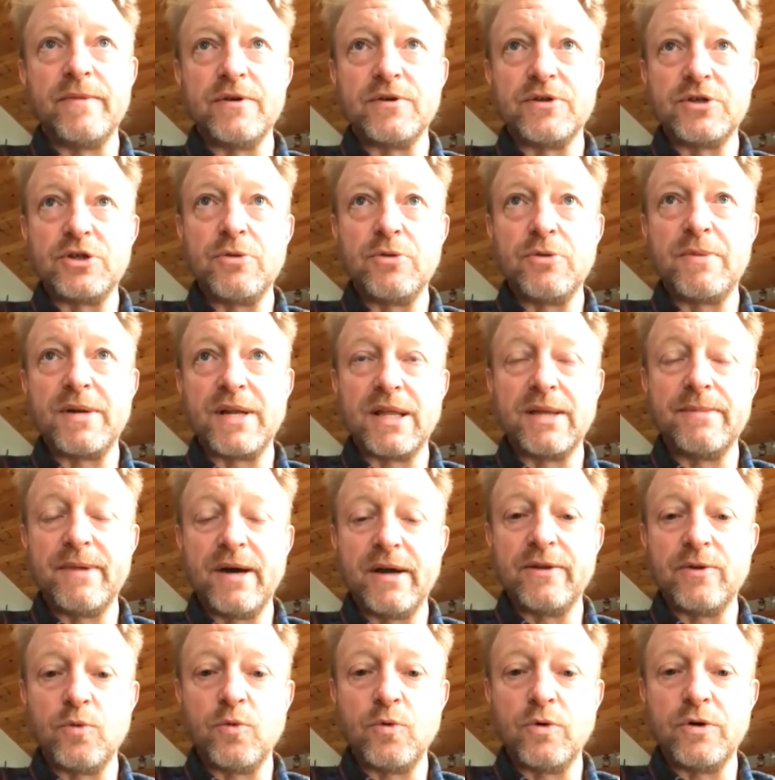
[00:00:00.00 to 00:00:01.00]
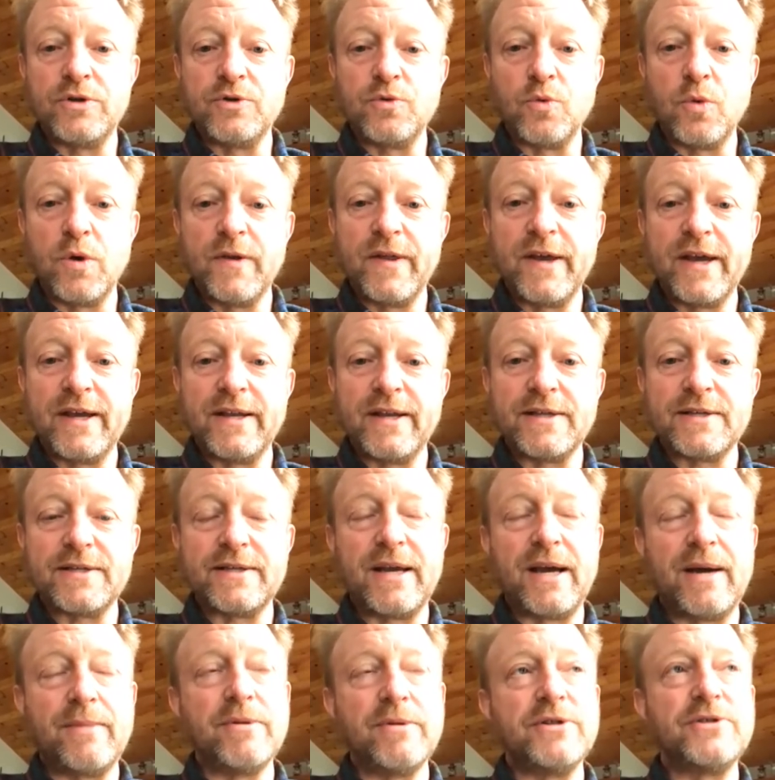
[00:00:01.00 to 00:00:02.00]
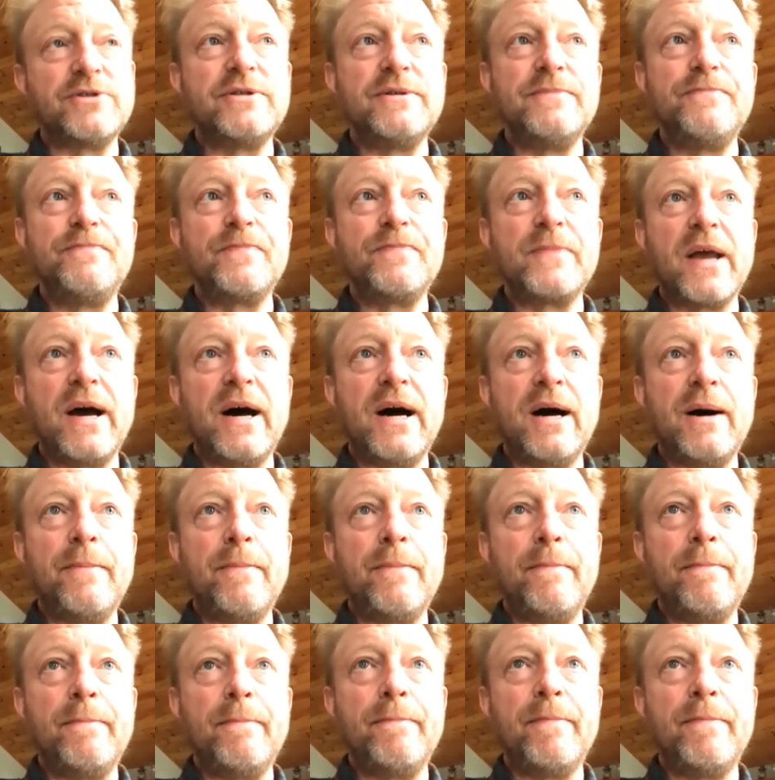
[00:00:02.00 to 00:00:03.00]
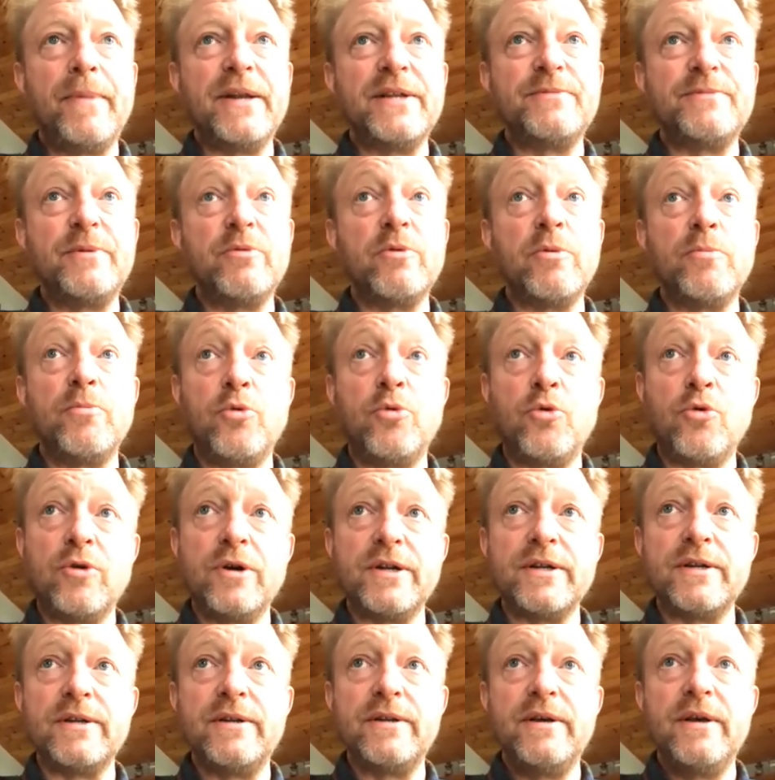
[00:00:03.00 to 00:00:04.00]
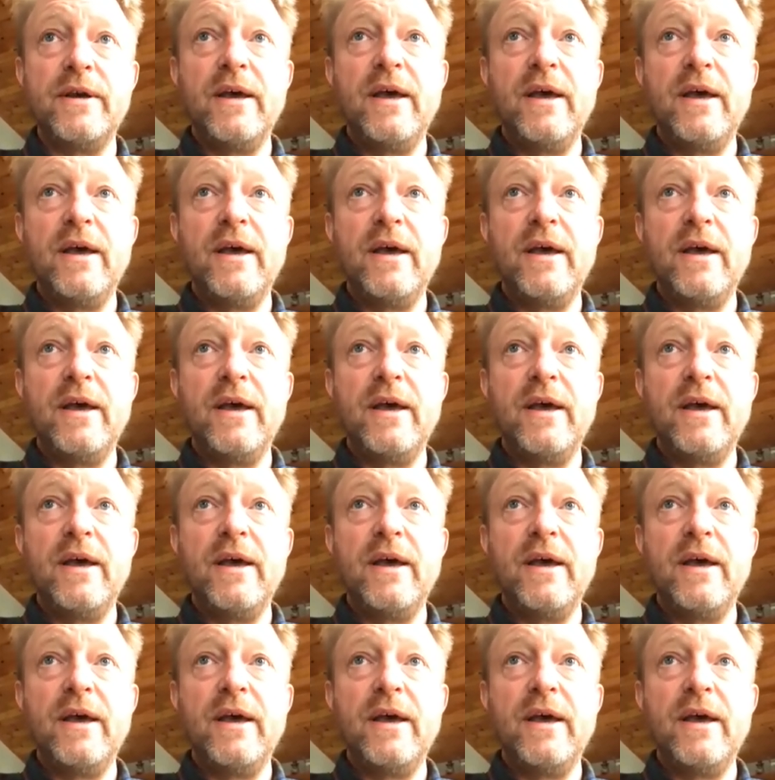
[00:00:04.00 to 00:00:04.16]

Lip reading: There's so many of them out in the woods where they get established. But it's been reported